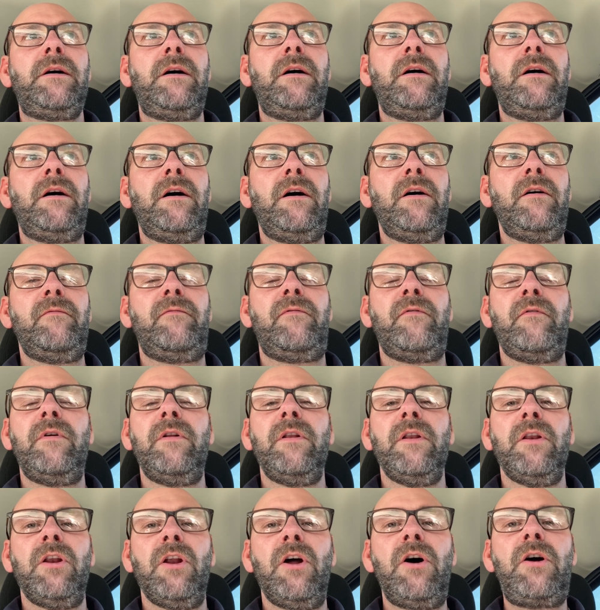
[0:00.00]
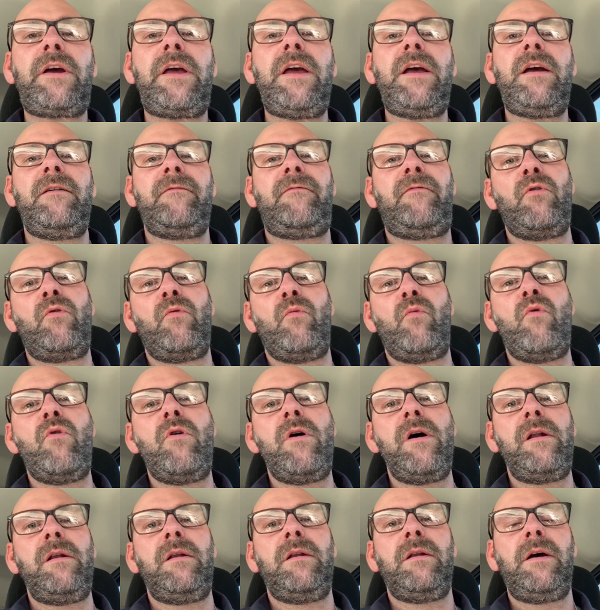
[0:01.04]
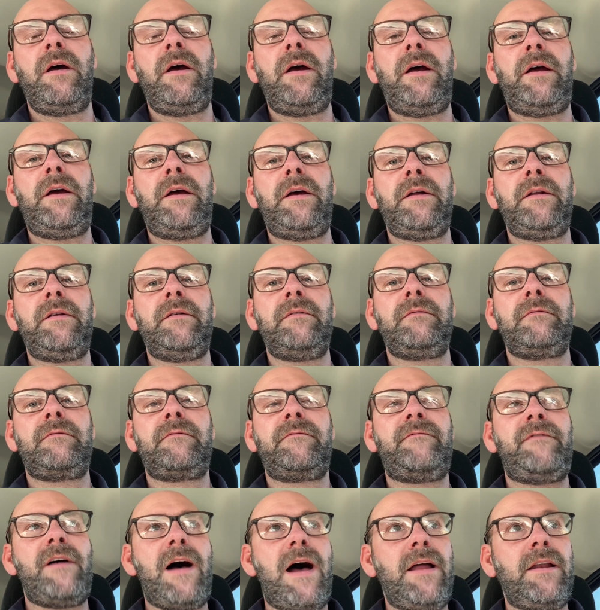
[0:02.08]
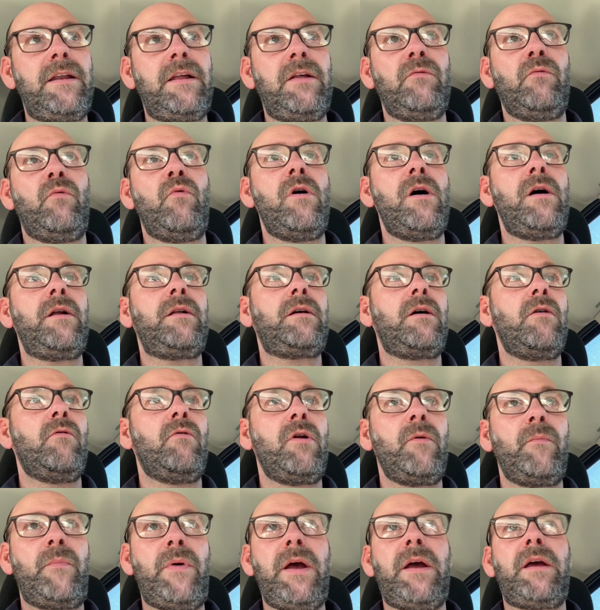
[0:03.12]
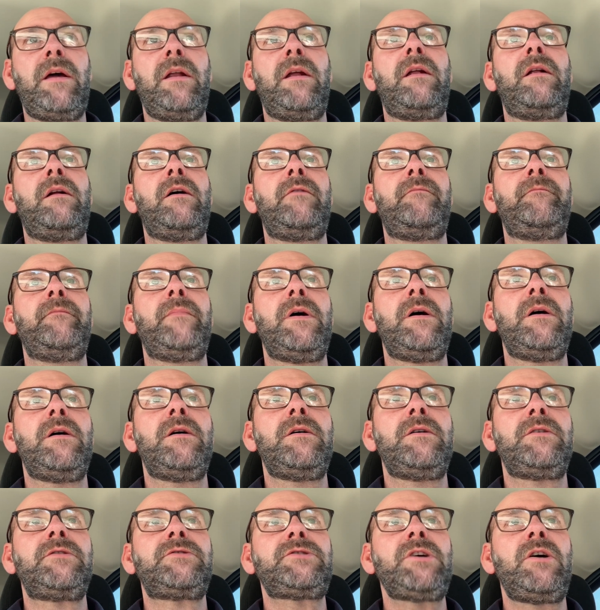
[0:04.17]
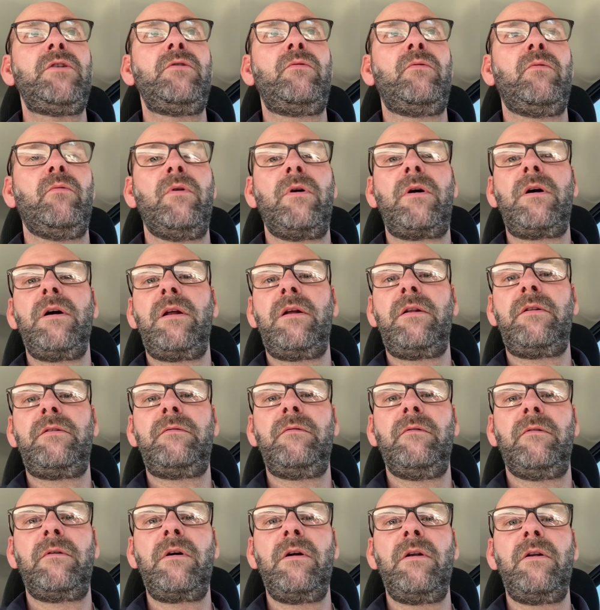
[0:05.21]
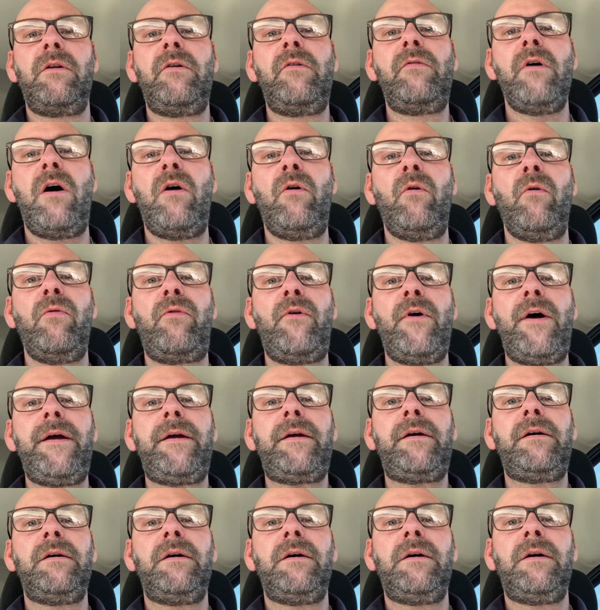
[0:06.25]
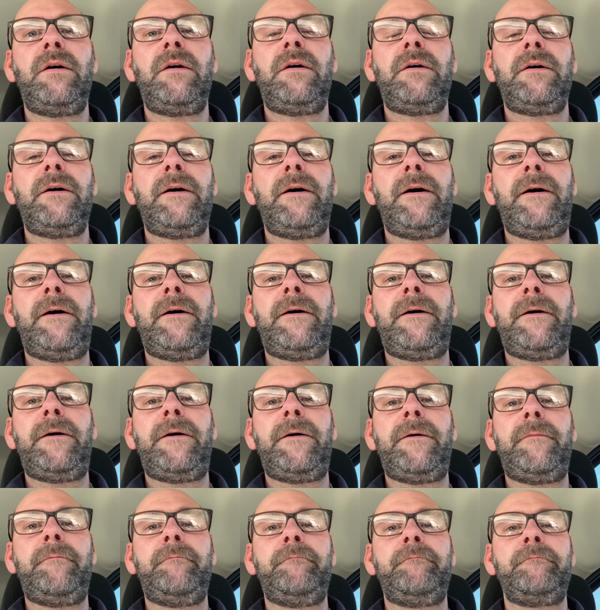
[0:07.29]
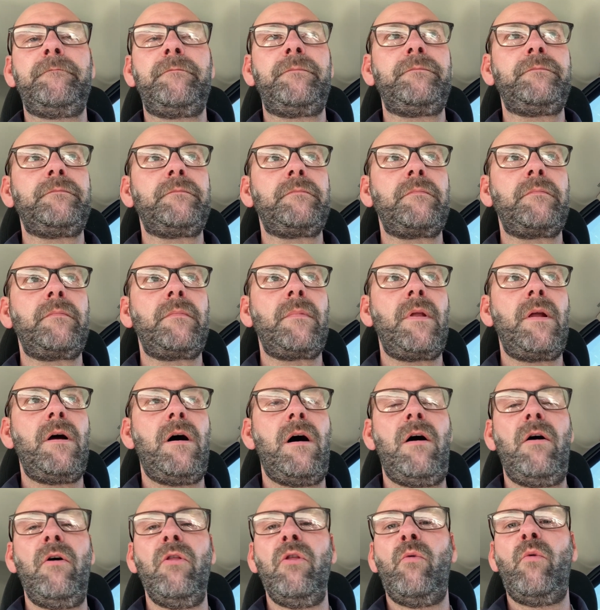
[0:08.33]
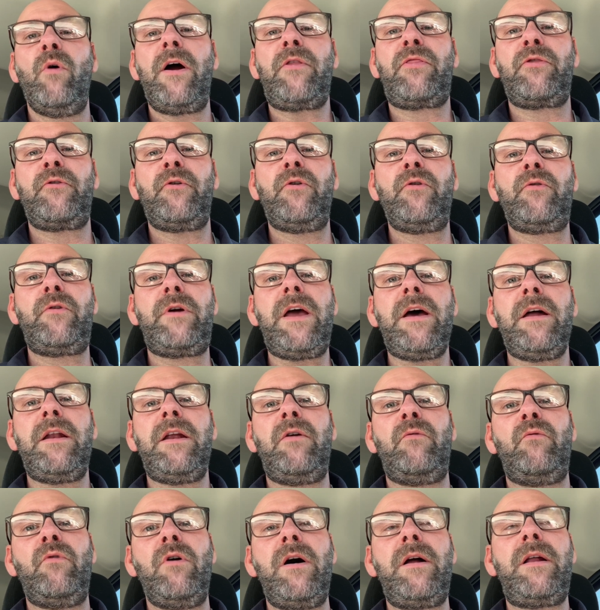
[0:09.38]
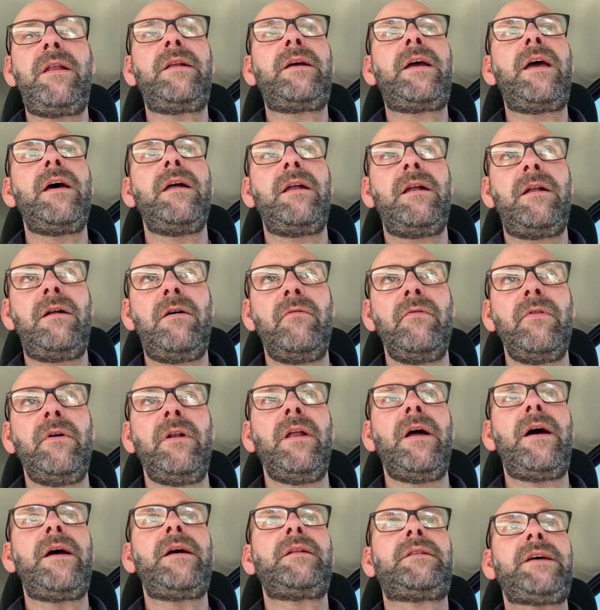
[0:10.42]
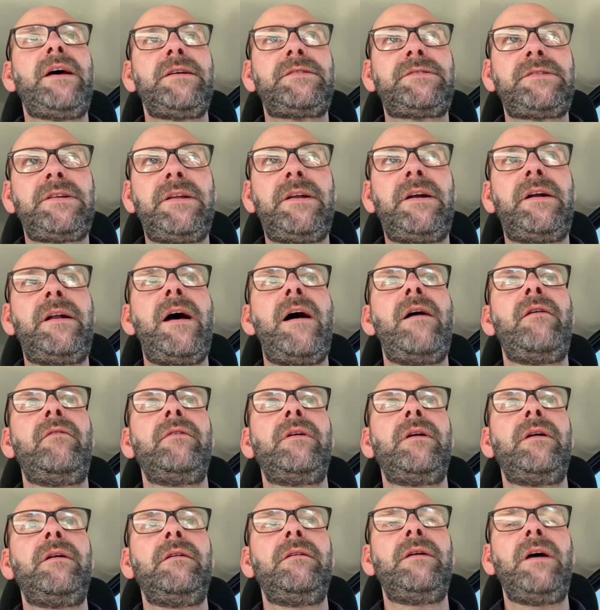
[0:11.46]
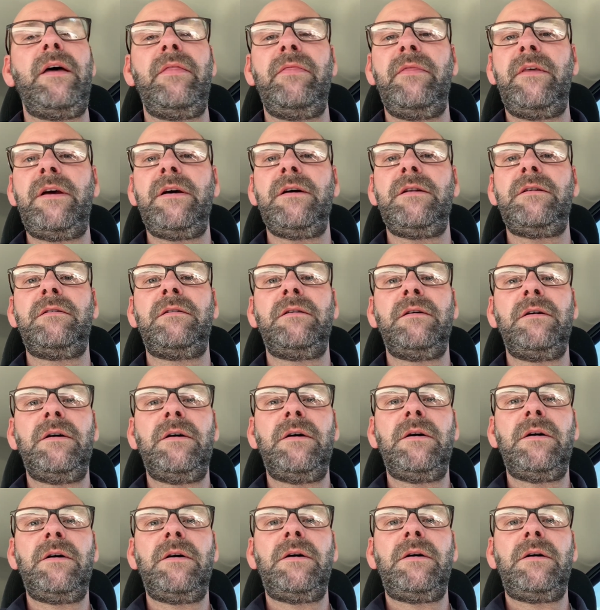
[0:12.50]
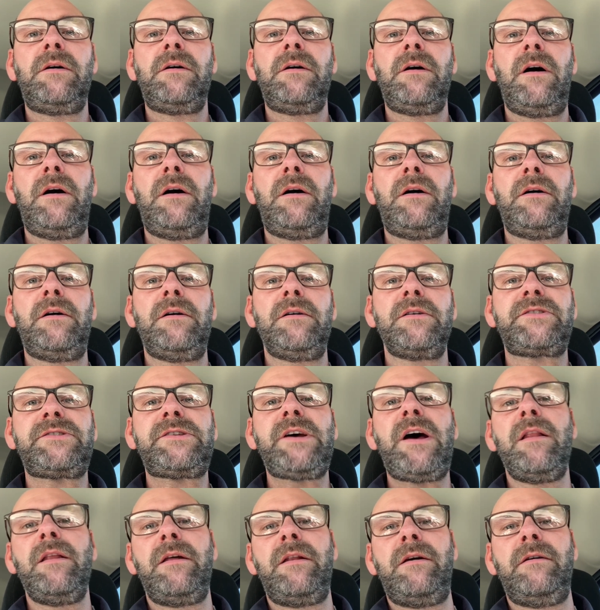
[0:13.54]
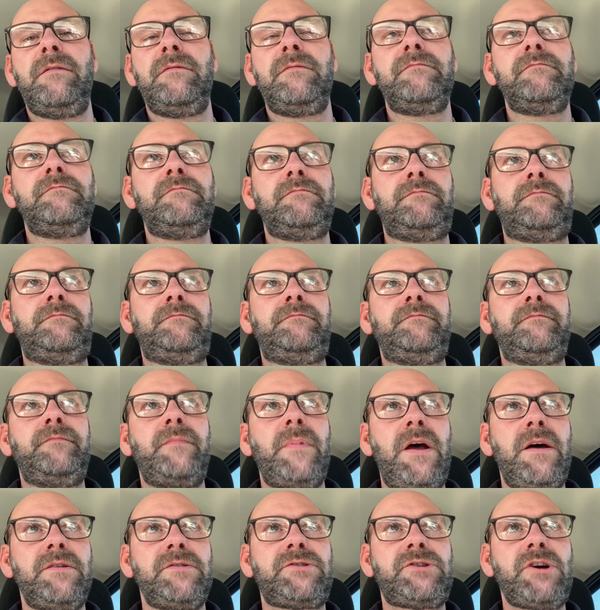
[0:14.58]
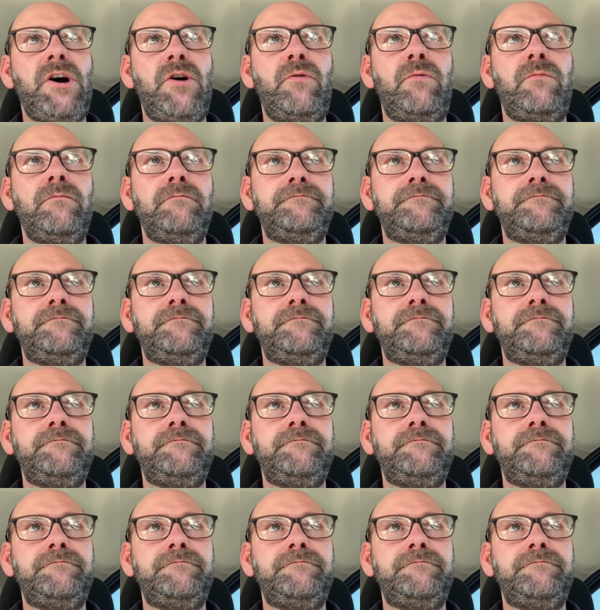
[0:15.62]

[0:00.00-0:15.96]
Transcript: of looking for one and finding one, going and picking it up. So we're gonna do the whole thing, all the way through, getting it running, getting it on the lake, testing it out, and then selling it. And so